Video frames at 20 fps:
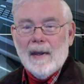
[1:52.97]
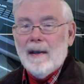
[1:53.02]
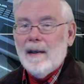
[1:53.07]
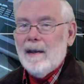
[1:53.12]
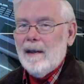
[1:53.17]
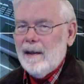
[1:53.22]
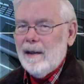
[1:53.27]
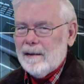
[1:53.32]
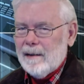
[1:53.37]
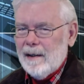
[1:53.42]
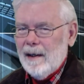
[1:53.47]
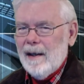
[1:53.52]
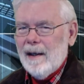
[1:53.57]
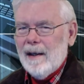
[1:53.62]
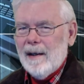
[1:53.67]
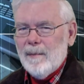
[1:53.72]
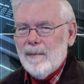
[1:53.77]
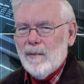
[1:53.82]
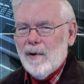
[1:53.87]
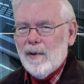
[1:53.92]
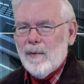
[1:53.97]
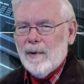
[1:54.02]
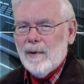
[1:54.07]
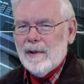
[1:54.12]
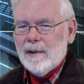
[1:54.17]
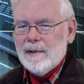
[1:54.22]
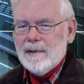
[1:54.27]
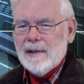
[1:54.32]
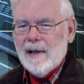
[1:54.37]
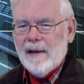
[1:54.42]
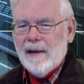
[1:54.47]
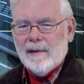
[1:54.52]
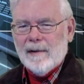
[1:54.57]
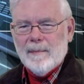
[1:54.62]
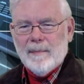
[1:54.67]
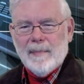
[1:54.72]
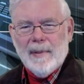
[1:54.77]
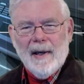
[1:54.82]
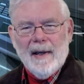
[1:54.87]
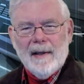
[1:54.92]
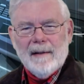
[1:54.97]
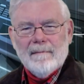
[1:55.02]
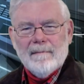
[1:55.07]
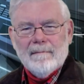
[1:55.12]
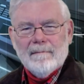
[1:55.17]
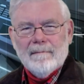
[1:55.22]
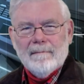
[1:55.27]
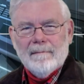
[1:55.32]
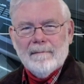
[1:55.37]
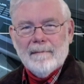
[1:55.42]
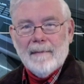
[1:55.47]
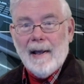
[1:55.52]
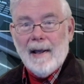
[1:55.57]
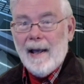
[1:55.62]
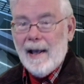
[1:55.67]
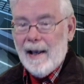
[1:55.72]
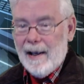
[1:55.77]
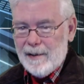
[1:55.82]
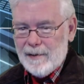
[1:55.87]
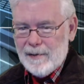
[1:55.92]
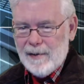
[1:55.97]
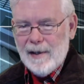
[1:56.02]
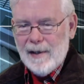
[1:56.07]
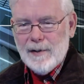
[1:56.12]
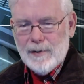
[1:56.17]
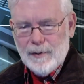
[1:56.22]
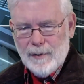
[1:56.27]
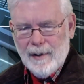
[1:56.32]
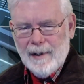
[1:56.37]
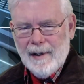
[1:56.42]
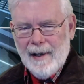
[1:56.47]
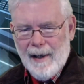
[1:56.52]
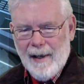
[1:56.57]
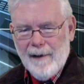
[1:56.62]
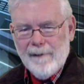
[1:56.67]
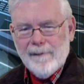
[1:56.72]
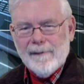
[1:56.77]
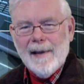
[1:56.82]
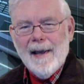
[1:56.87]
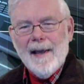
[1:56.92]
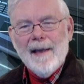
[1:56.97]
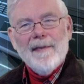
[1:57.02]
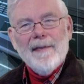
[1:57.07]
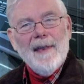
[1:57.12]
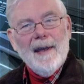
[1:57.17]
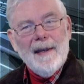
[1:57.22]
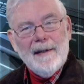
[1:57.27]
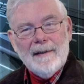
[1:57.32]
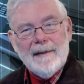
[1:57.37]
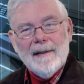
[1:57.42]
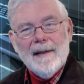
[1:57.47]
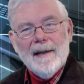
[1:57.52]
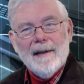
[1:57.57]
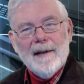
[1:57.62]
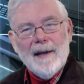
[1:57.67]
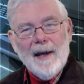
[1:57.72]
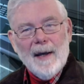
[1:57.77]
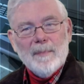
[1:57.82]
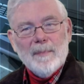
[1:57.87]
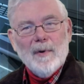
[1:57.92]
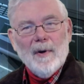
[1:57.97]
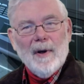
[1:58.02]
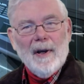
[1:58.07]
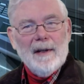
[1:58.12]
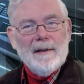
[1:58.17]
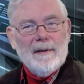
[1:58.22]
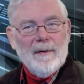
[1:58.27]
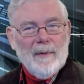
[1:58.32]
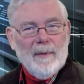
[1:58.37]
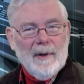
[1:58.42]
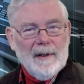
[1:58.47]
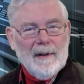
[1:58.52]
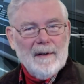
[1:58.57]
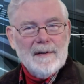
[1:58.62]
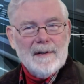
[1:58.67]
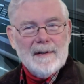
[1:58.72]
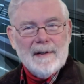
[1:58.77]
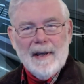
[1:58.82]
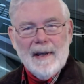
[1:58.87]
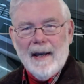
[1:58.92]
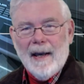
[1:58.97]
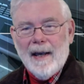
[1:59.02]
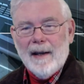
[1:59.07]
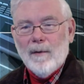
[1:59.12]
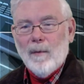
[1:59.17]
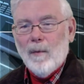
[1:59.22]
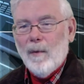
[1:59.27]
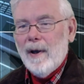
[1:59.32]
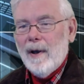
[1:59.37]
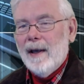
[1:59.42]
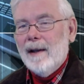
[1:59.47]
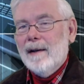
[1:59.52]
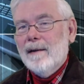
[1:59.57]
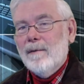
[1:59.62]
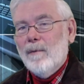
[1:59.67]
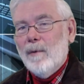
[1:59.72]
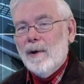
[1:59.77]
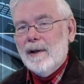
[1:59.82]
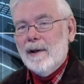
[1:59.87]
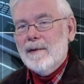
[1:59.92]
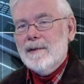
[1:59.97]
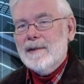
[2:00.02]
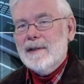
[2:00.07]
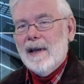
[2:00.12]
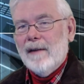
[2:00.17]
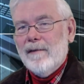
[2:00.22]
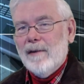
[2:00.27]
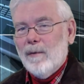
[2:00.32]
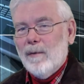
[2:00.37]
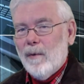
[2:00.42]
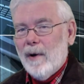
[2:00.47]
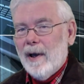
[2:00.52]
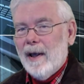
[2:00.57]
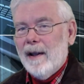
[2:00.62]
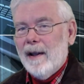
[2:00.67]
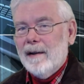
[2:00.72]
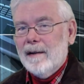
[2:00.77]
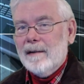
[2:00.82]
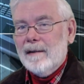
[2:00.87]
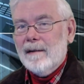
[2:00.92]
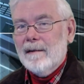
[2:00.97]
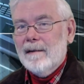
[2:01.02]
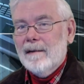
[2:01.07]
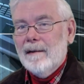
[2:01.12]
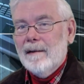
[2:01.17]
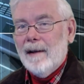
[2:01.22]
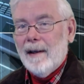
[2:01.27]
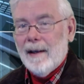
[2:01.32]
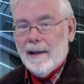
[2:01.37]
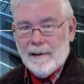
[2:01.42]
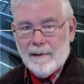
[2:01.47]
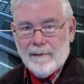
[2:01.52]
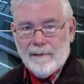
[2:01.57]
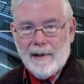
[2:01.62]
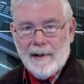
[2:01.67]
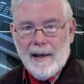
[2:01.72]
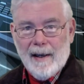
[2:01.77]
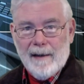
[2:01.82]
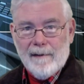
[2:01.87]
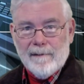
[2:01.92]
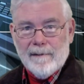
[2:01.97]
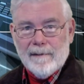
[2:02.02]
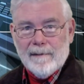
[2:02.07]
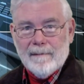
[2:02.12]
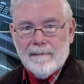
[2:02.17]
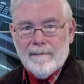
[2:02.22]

It came with Windows 7, but as they should have, they did upgrade to Windows 10 when Windows 7 went end of life.